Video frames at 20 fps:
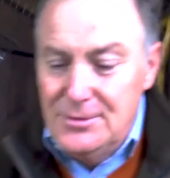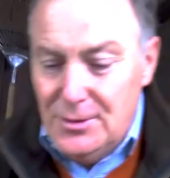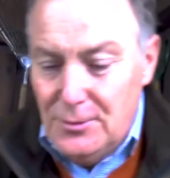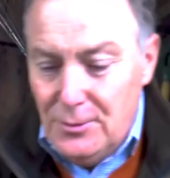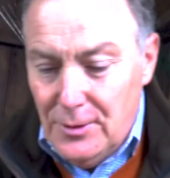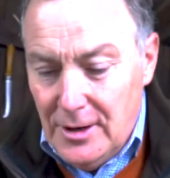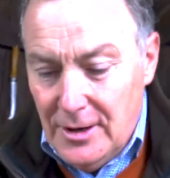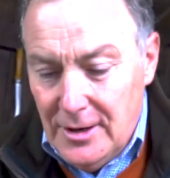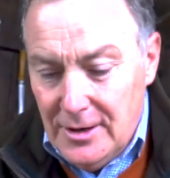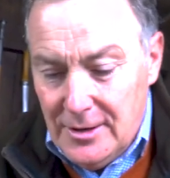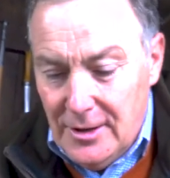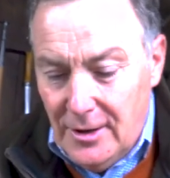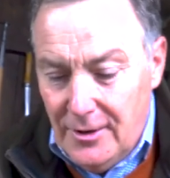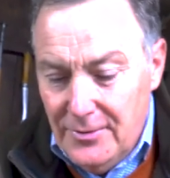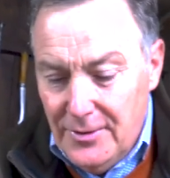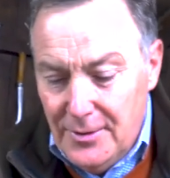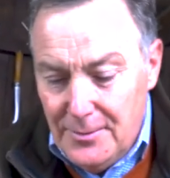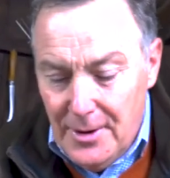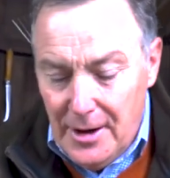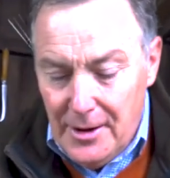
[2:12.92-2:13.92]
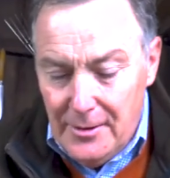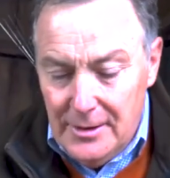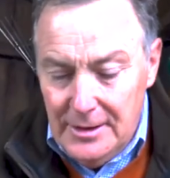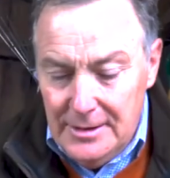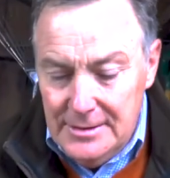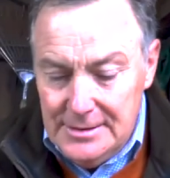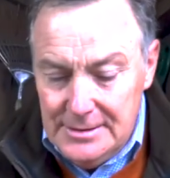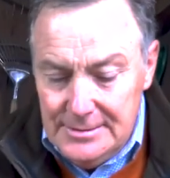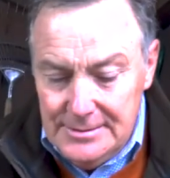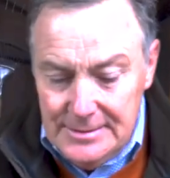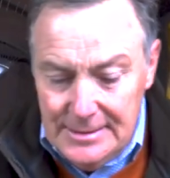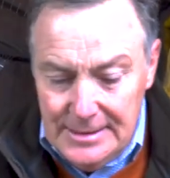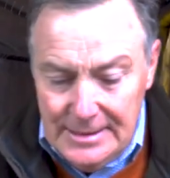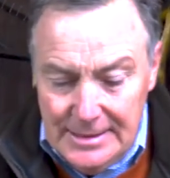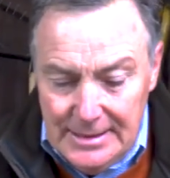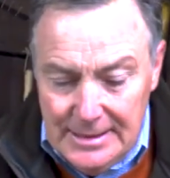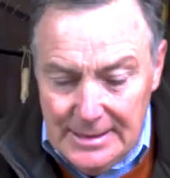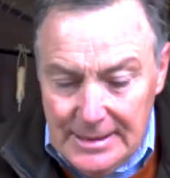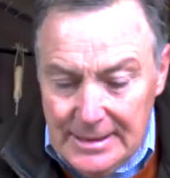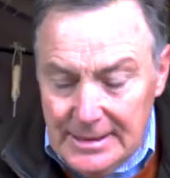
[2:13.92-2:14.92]
to work on the mower.
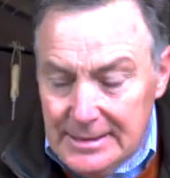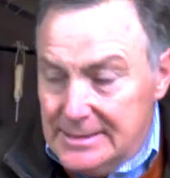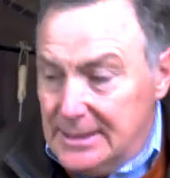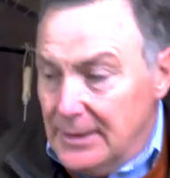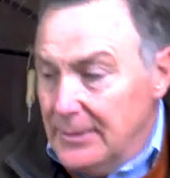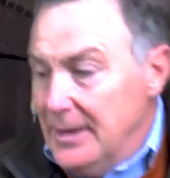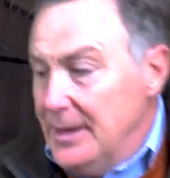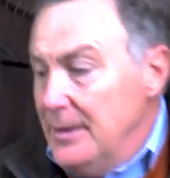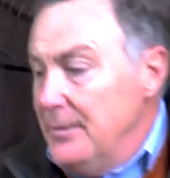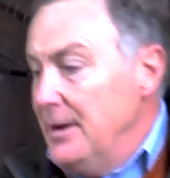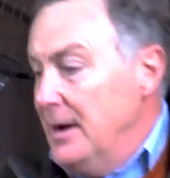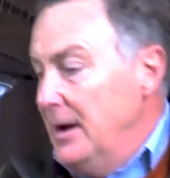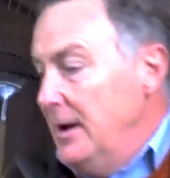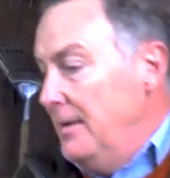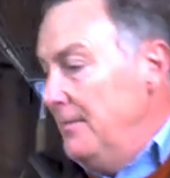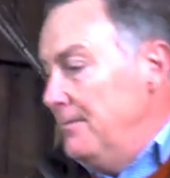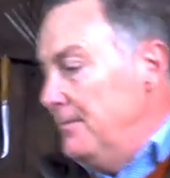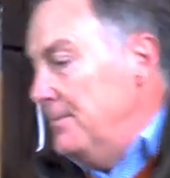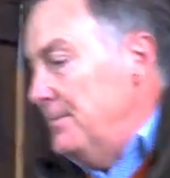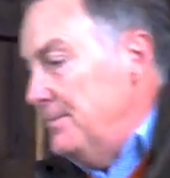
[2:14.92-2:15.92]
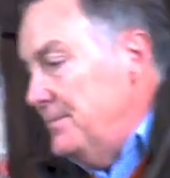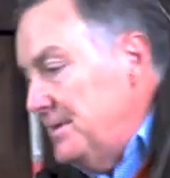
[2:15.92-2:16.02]
So here we are.